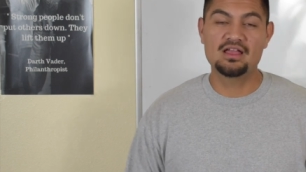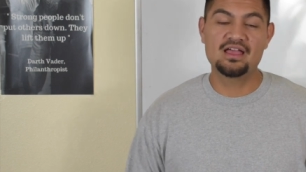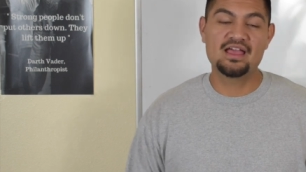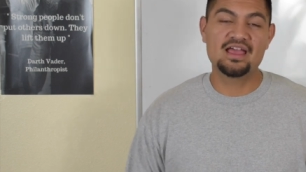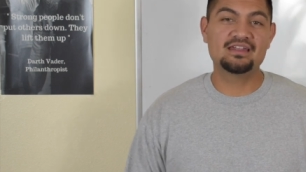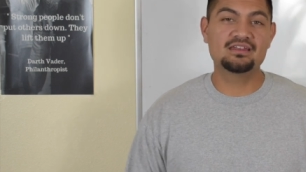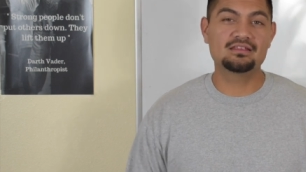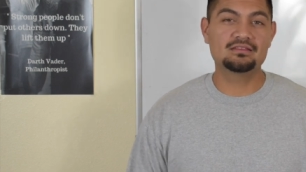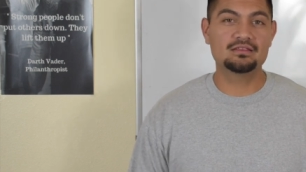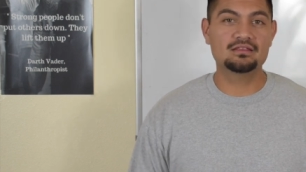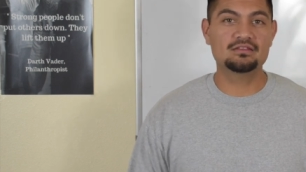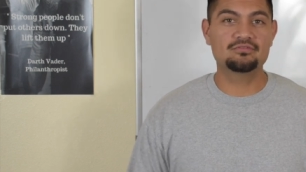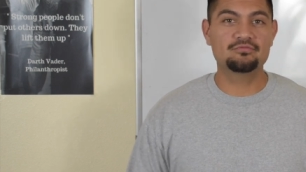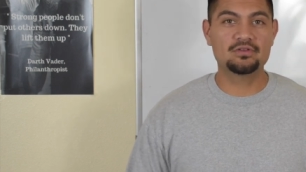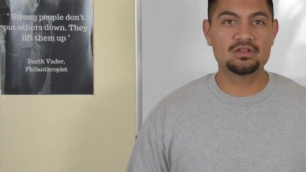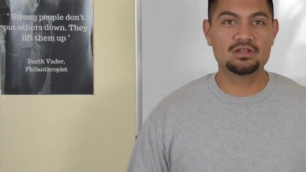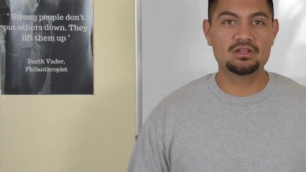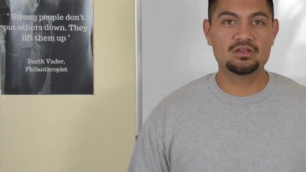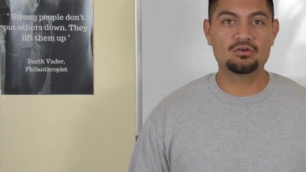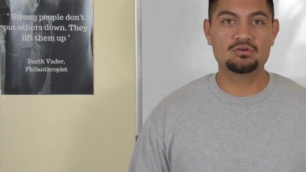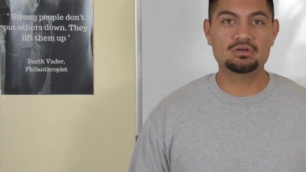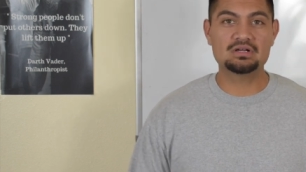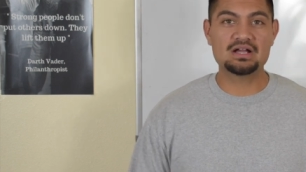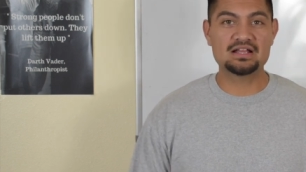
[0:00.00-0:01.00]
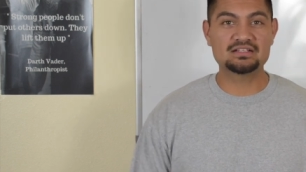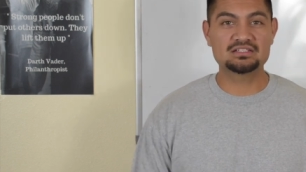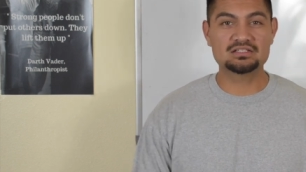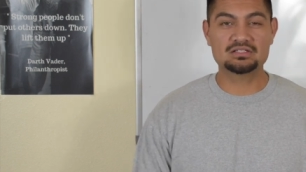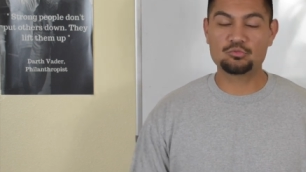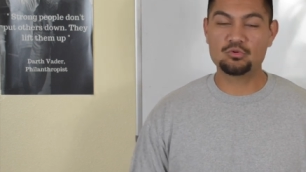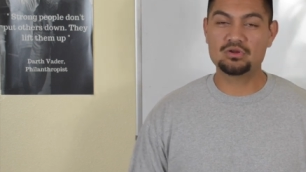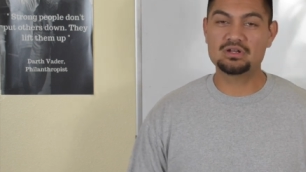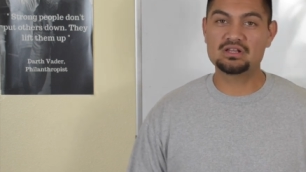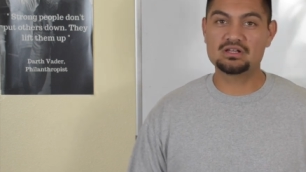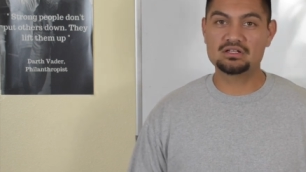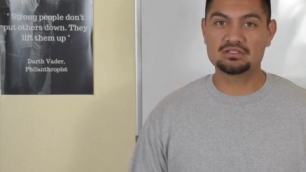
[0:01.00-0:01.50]
and in this video, I just
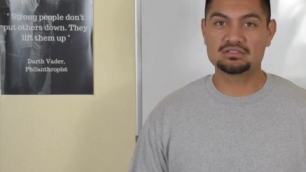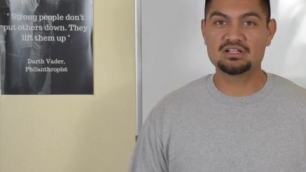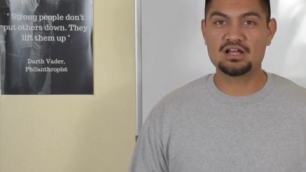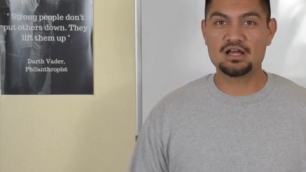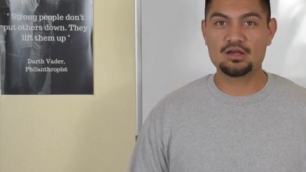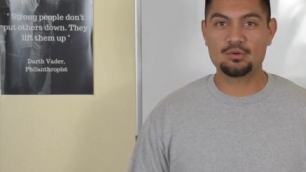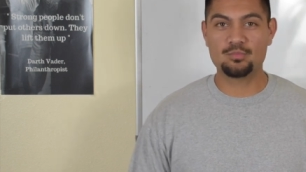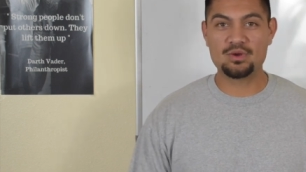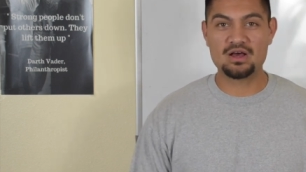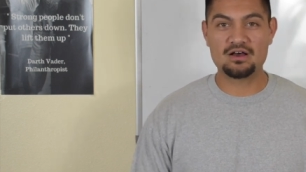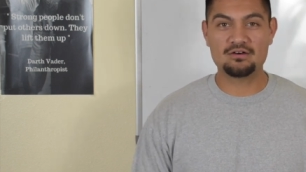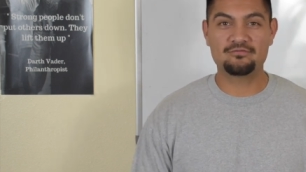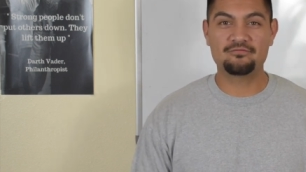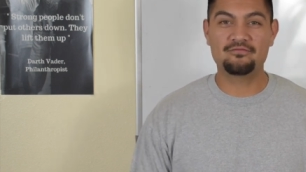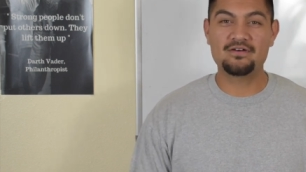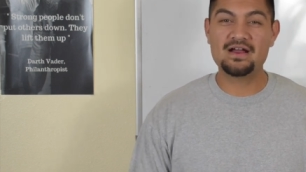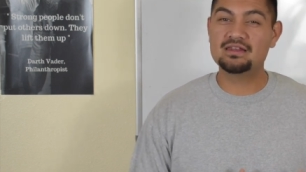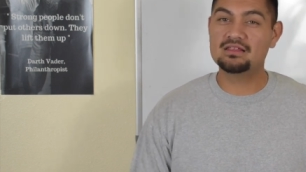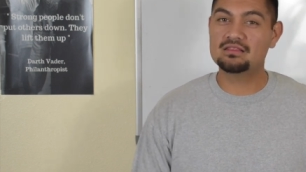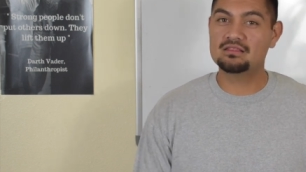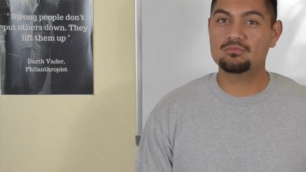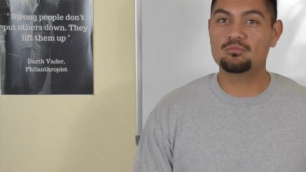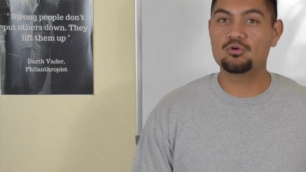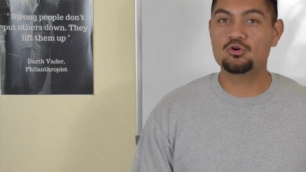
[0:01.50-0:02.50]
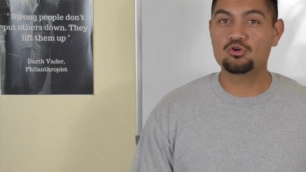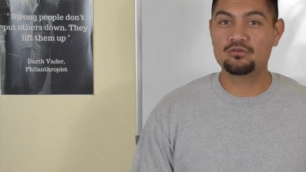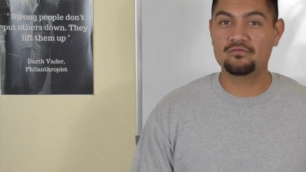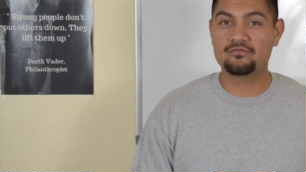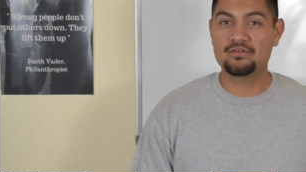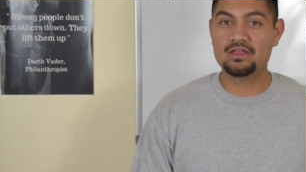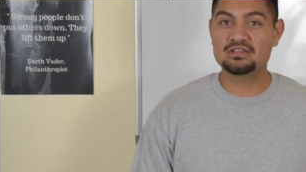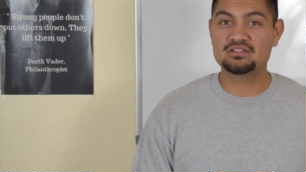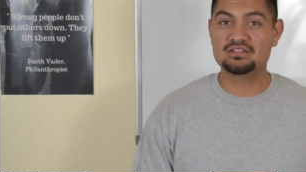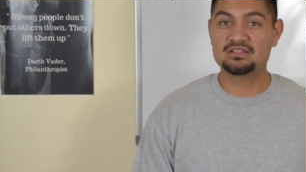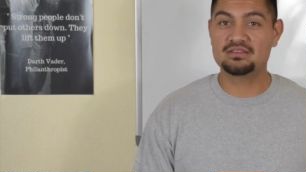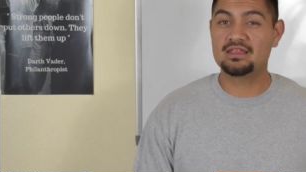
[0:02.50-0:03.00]
wanted to talk about finding the
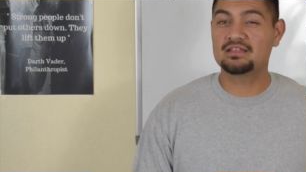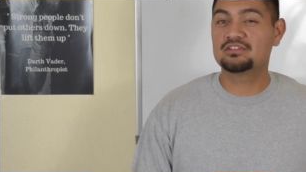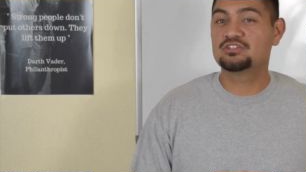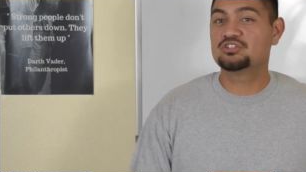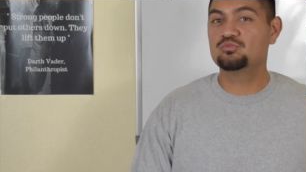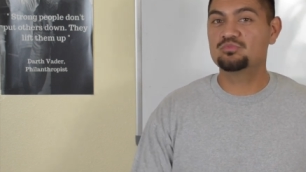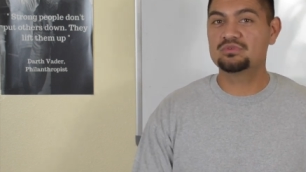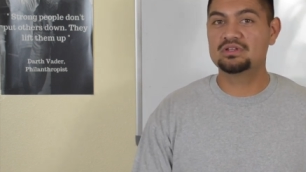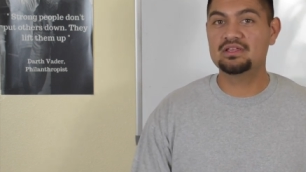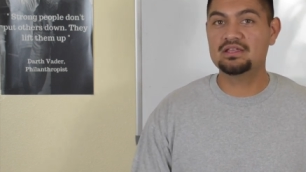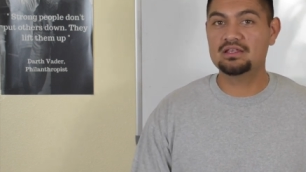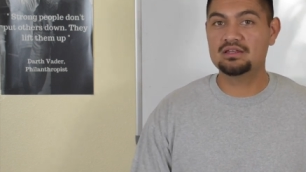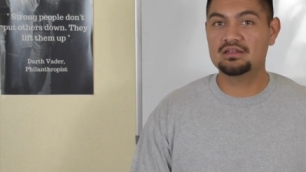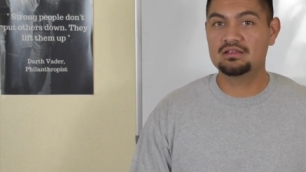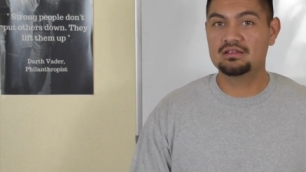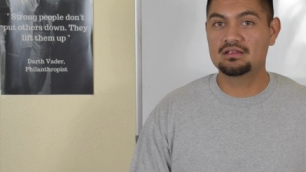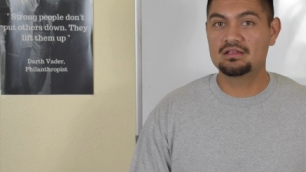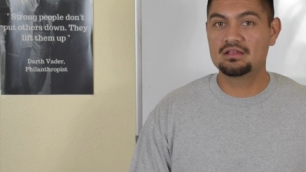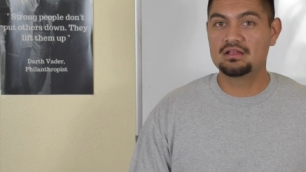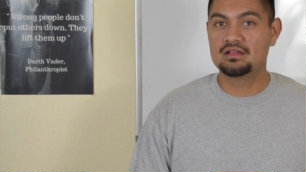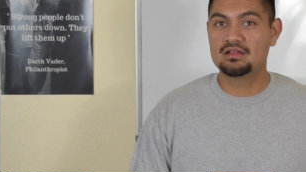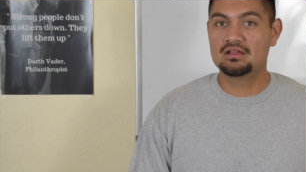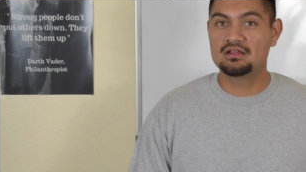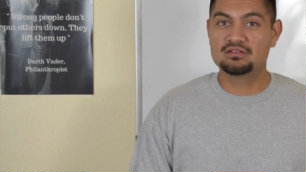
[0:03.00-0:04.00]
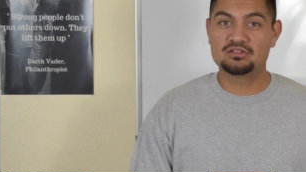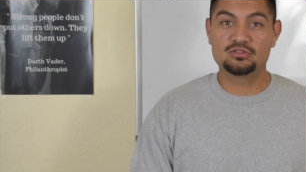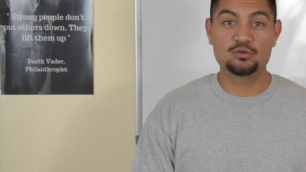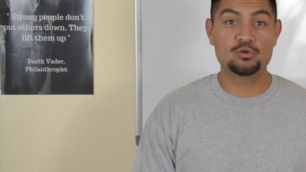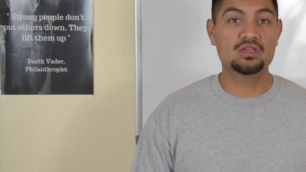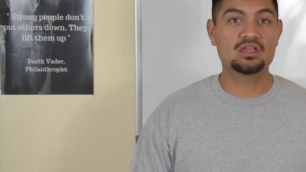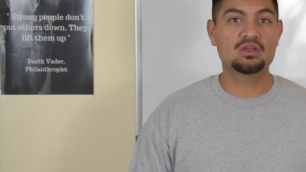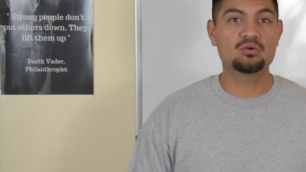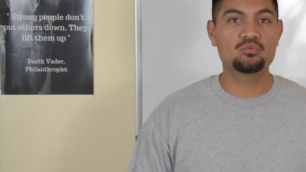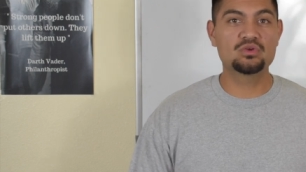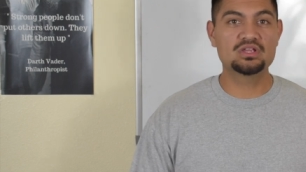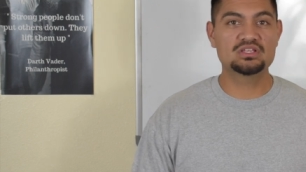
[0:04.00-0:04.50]
motivation that you need so you
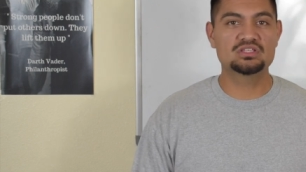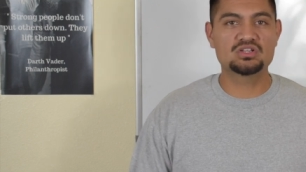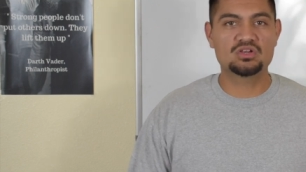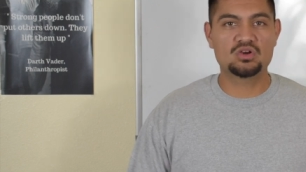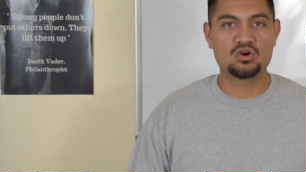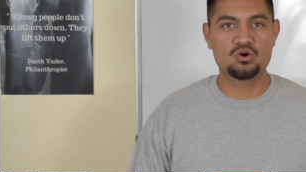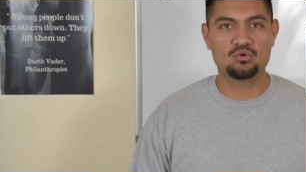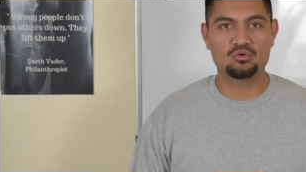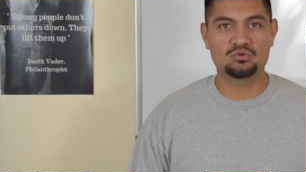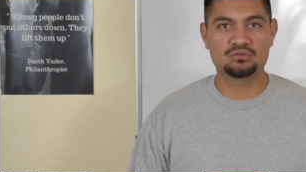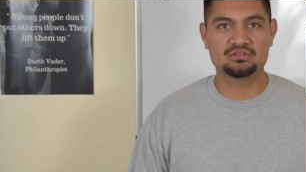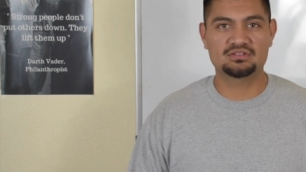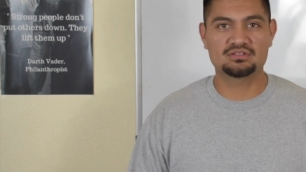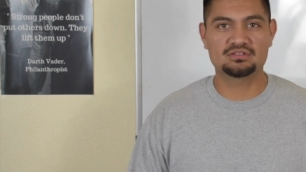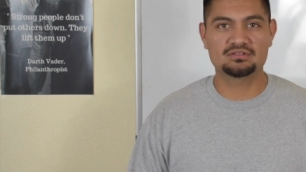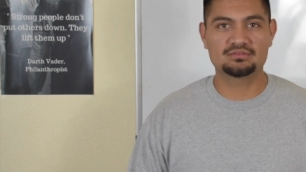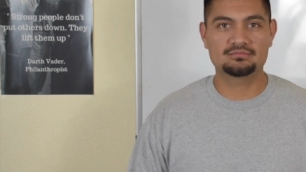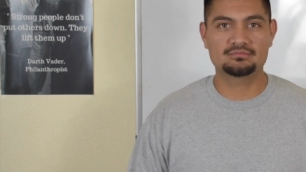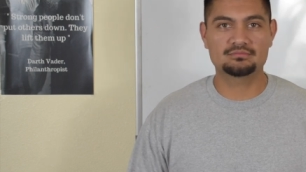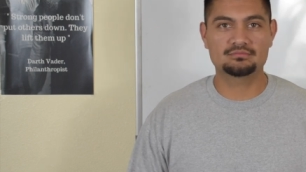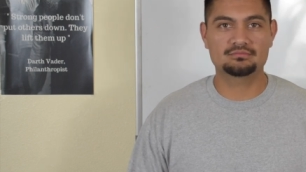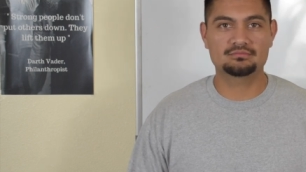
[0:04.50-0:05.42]
can reach your goals.